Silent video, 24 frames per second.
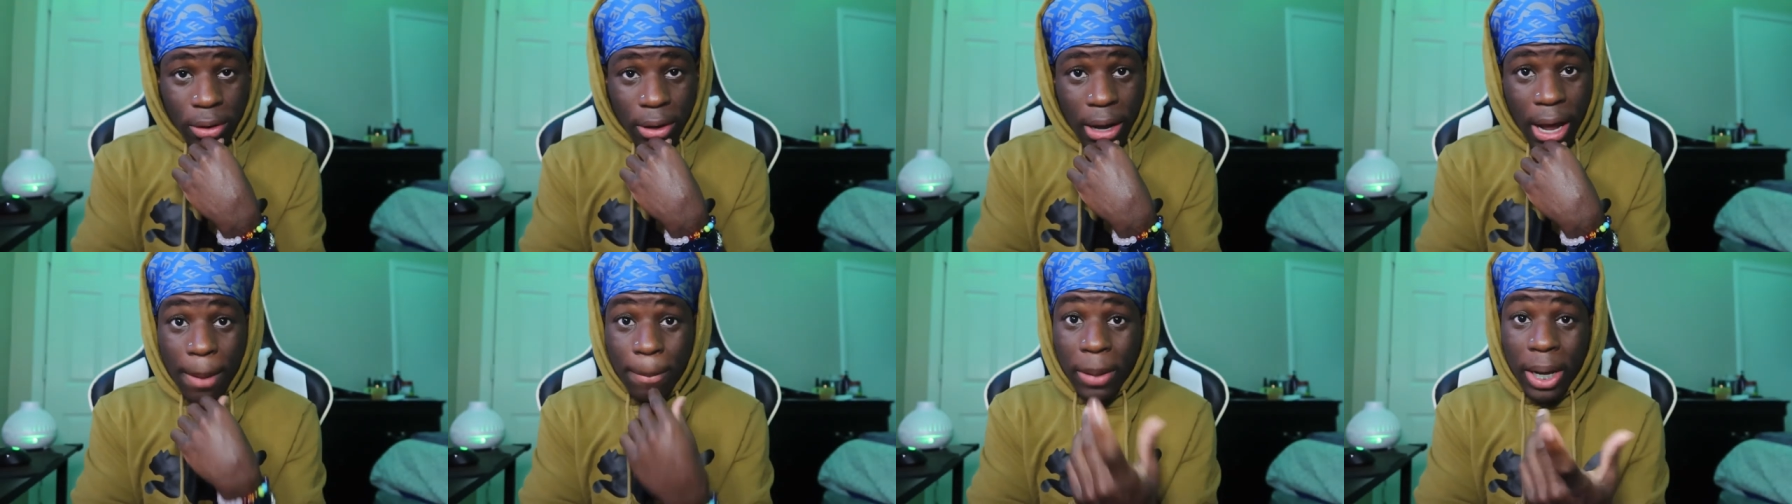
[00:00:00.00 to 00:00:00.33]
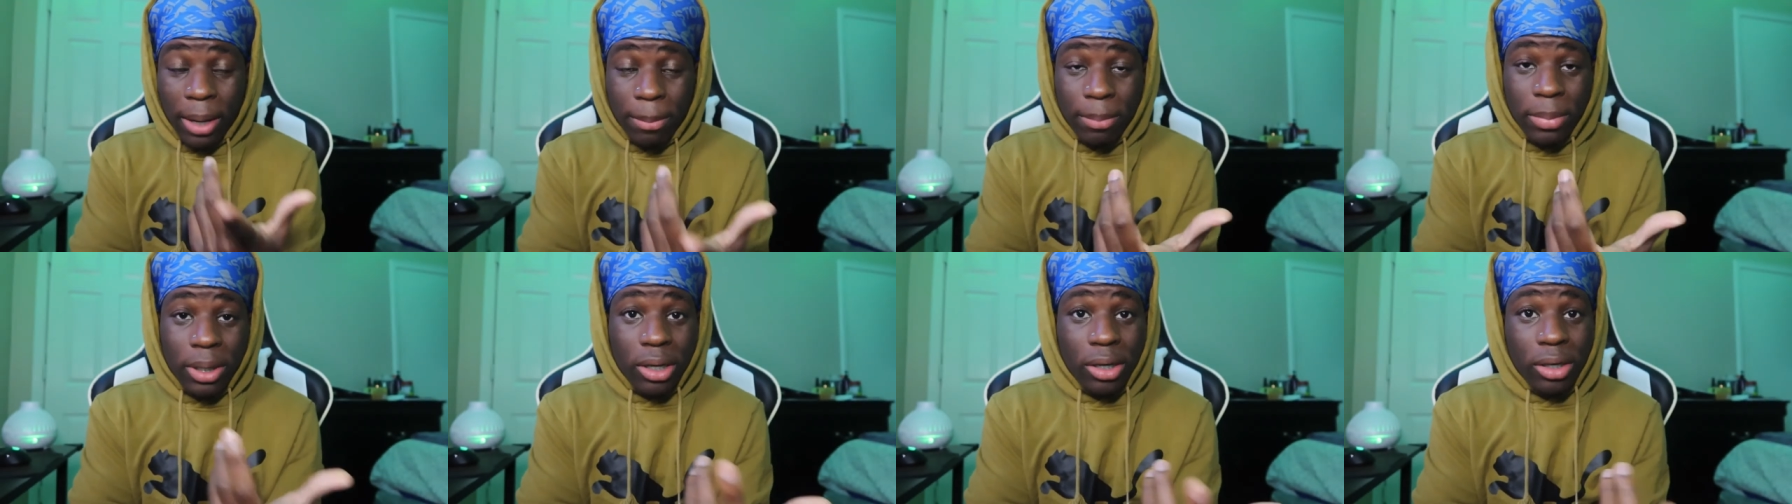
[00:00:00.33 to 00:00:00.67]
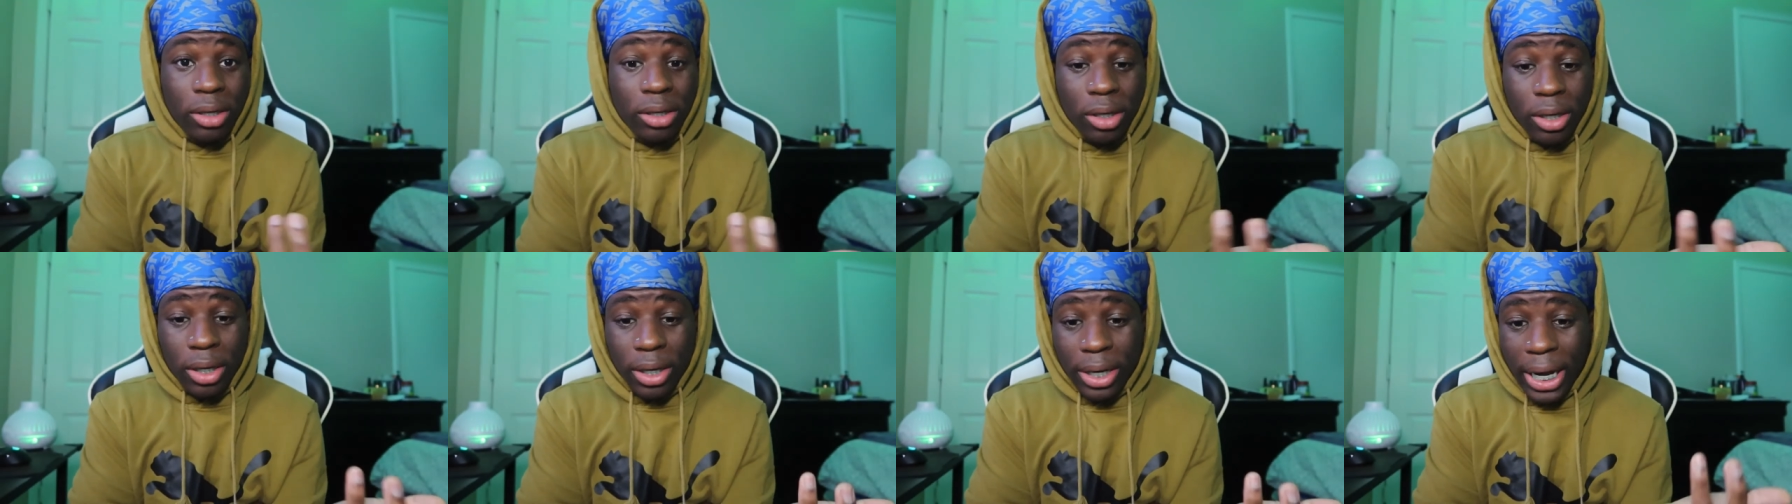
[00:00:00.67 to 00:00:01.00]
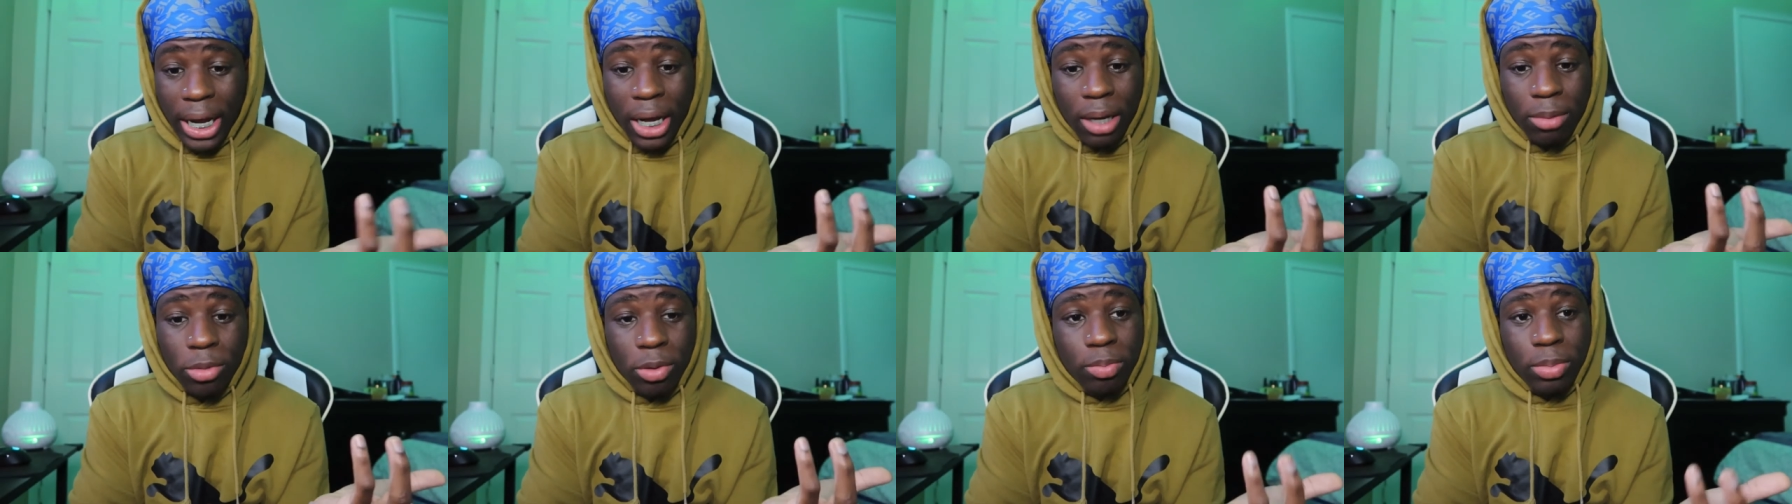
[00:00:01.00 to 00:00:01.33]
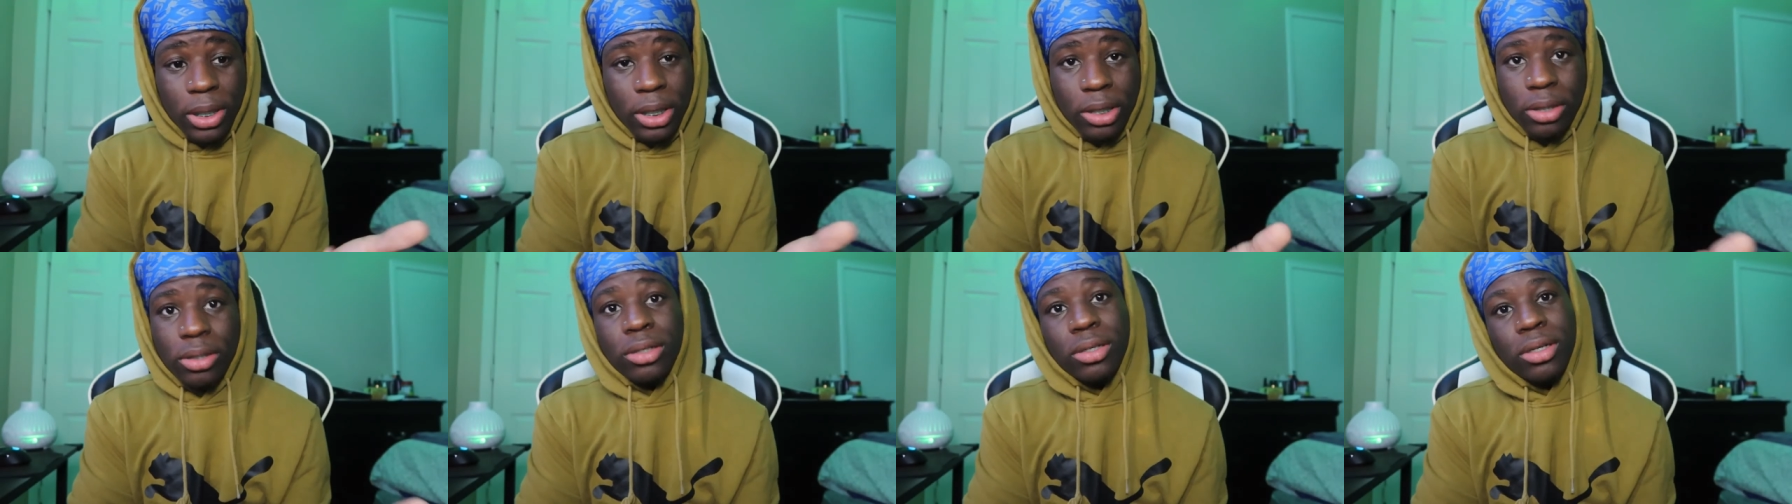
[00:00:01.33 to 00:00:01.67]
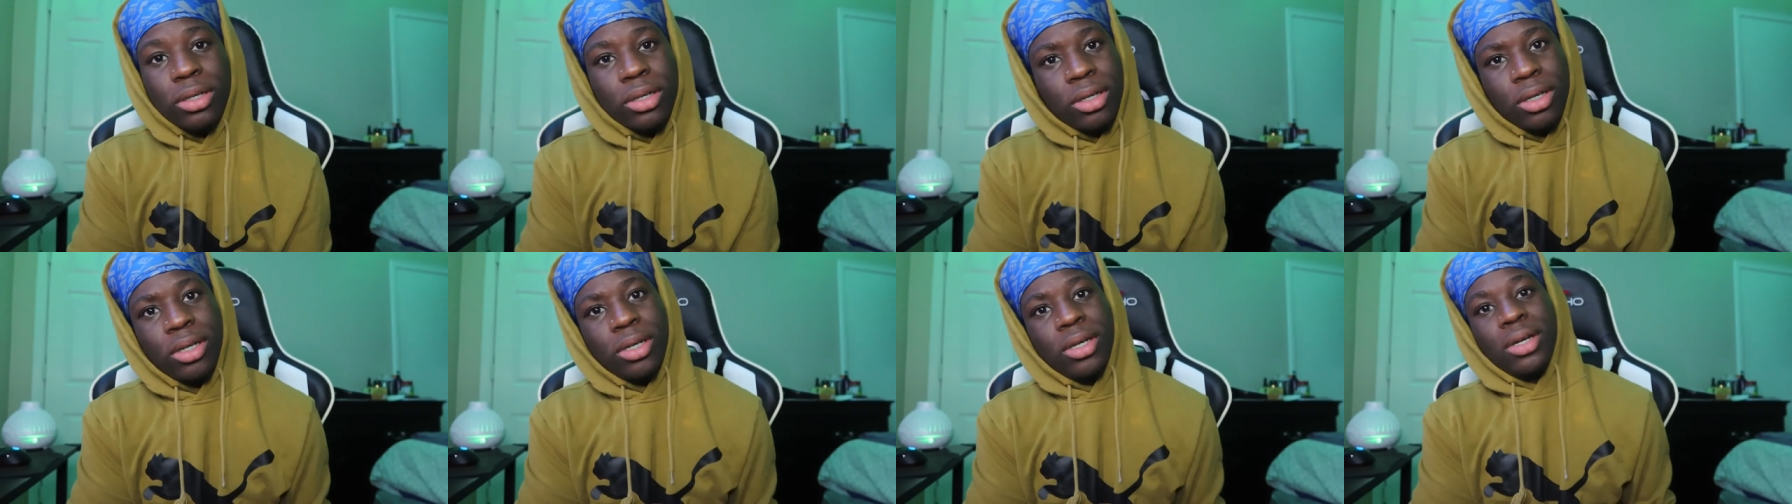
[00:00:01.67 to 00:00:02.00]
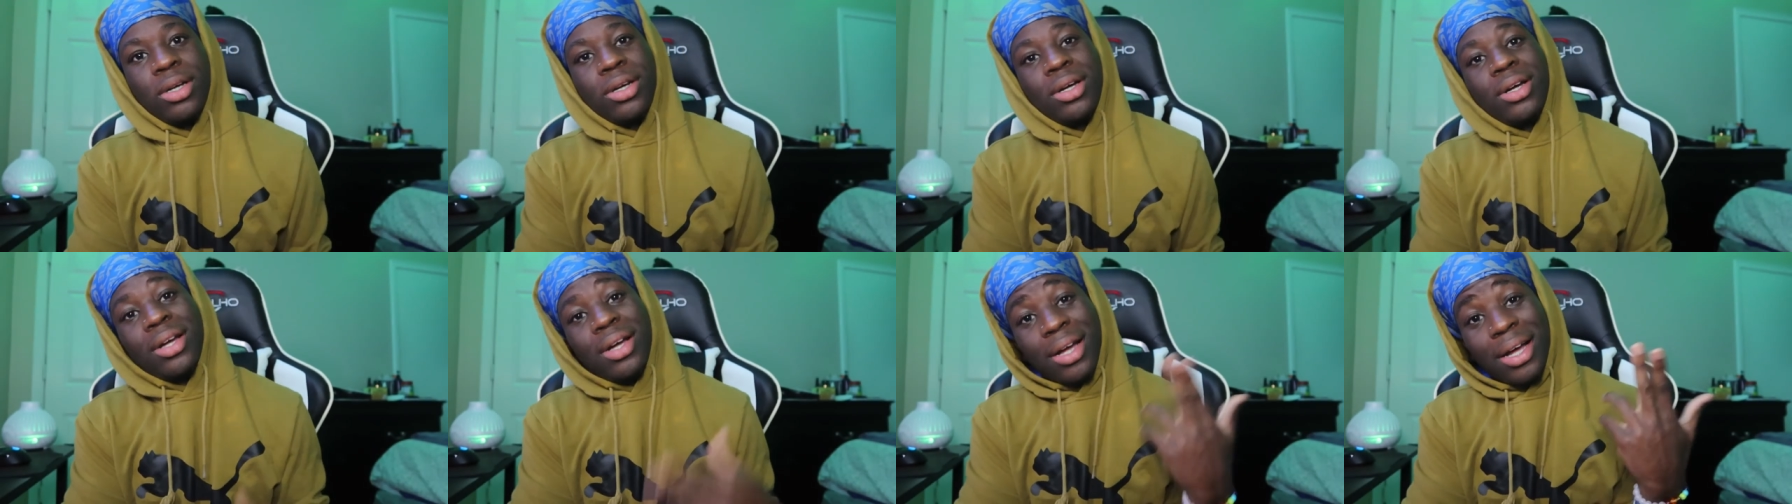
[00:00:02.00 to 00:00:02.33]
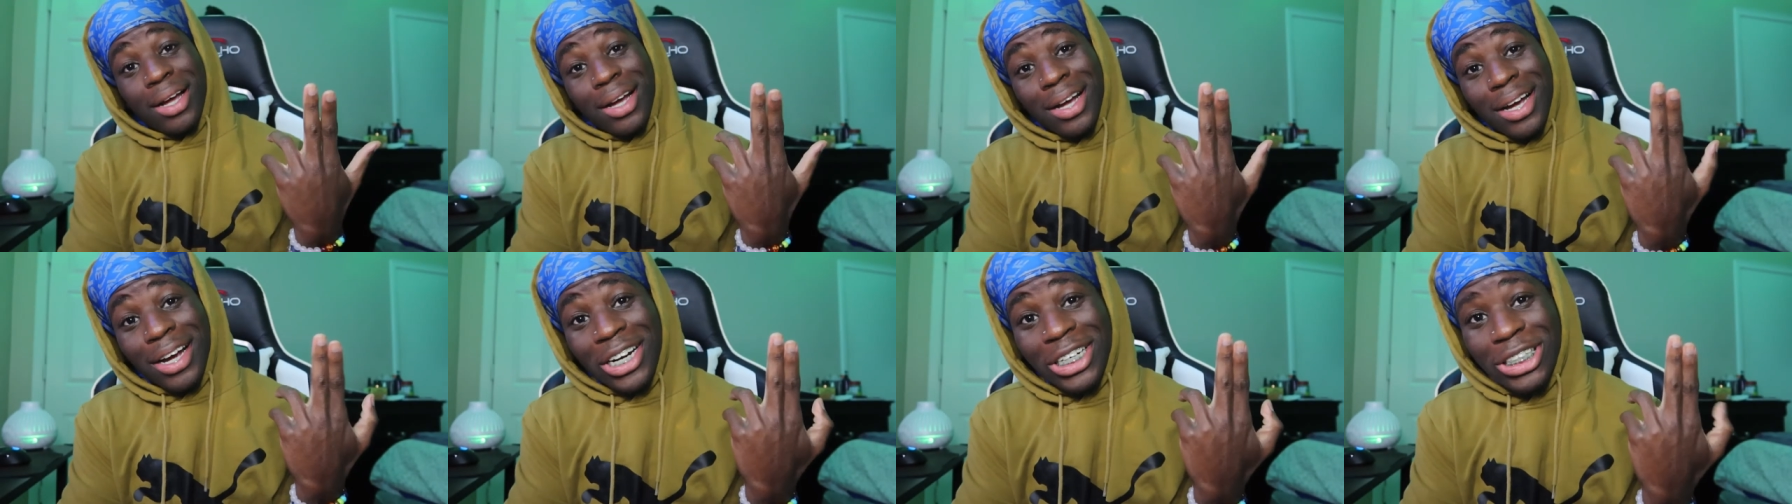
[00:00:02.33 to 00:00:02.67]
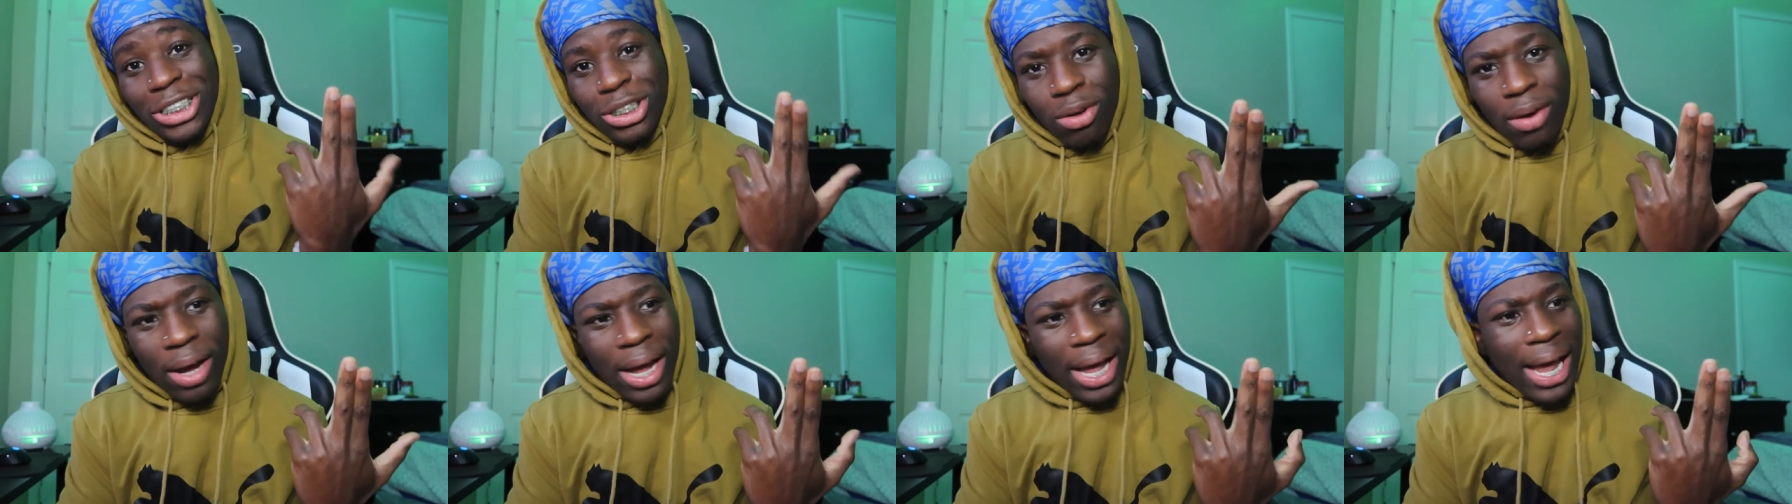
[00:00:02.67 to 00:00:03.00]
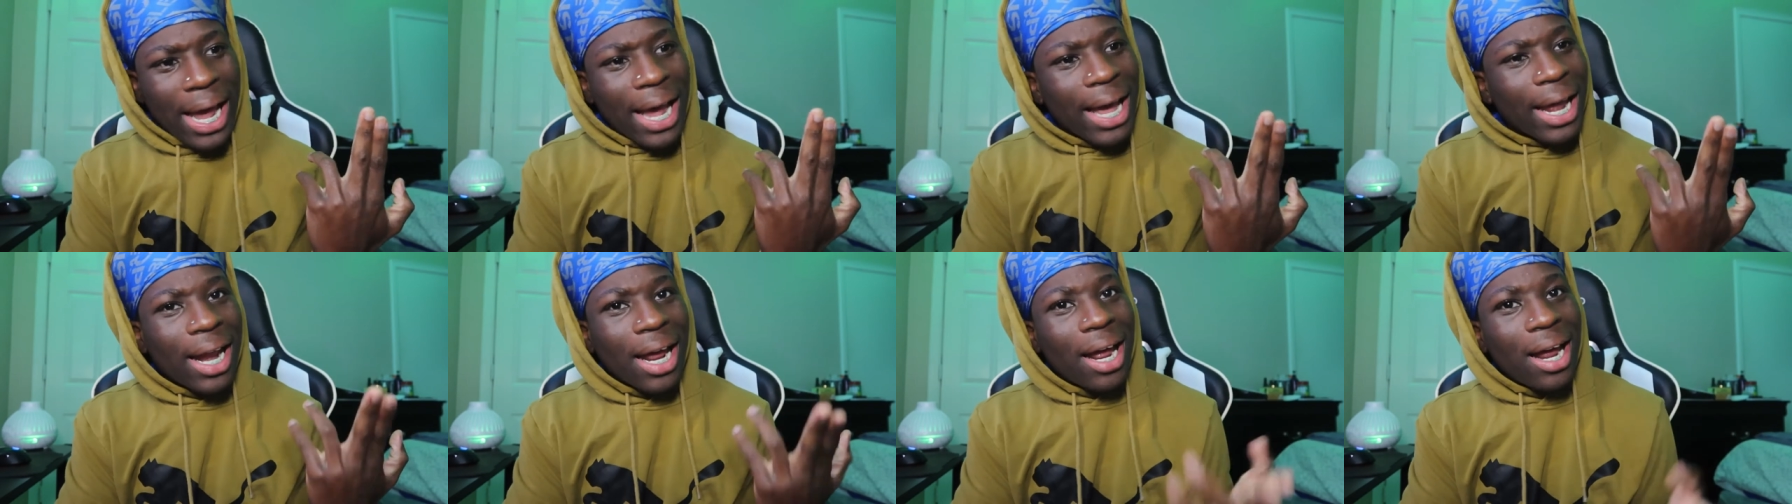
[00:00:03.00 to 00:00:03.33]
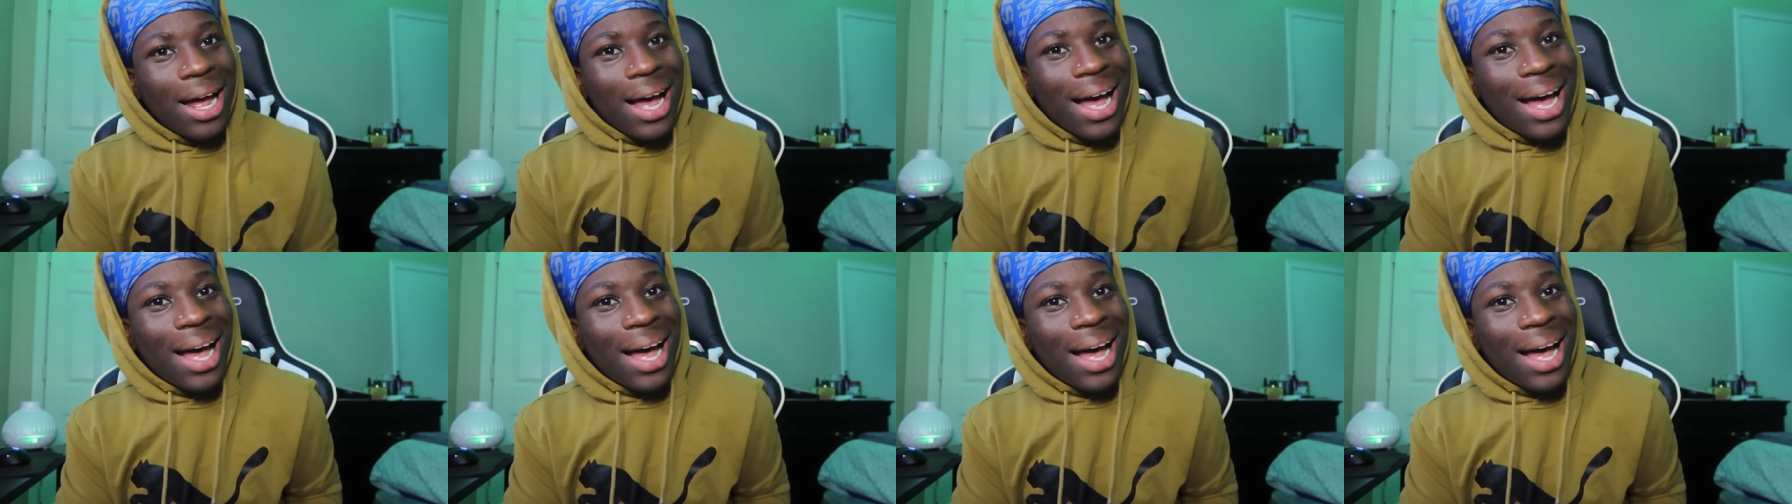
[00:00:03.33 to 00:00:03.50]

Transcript: I might be a little gamer, but I had that,